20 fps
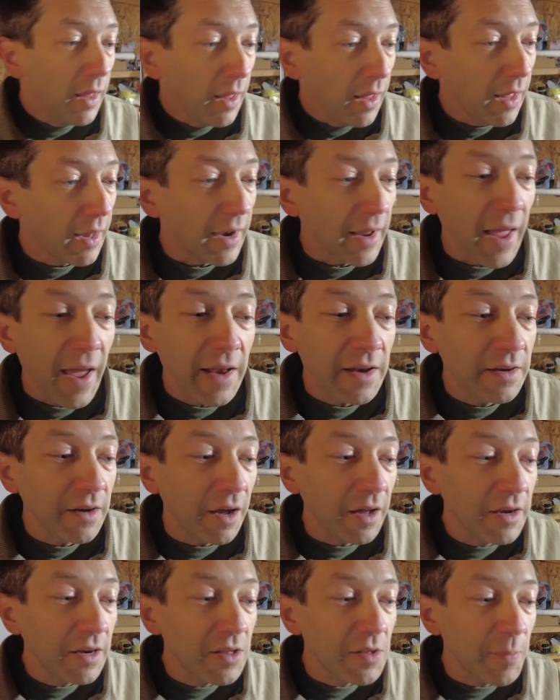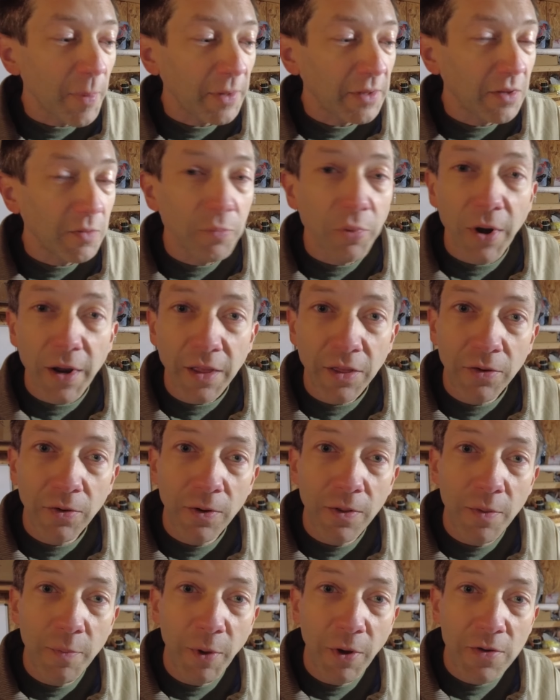And I had an unexpected
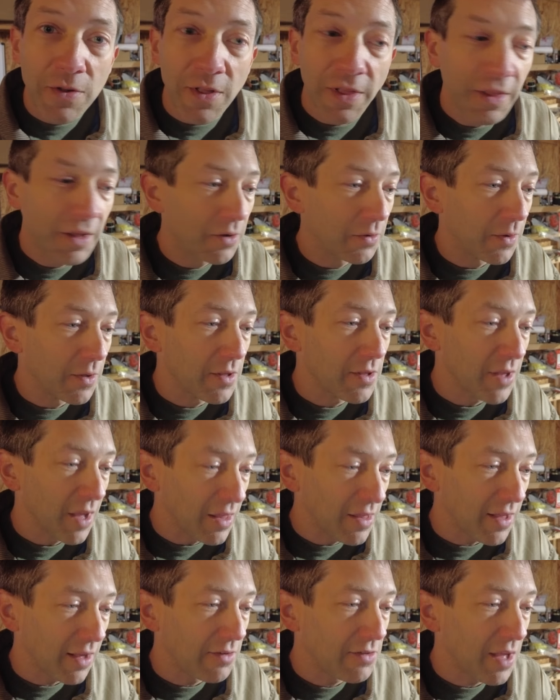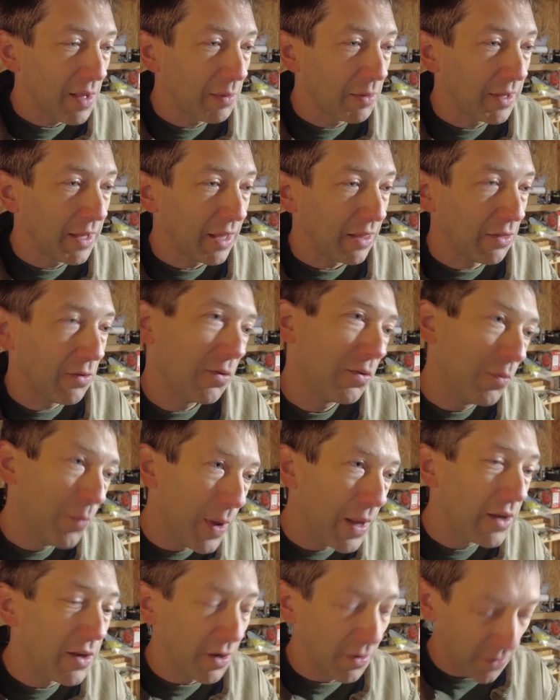breakthrough in the most literal sense. I was able to get through the
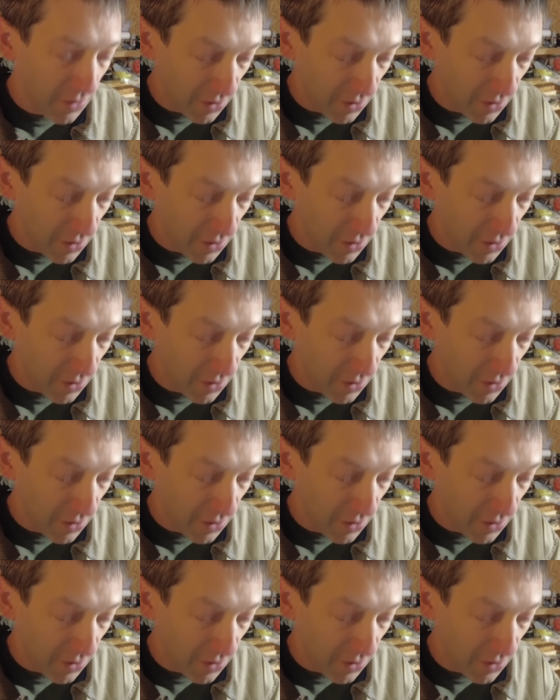window,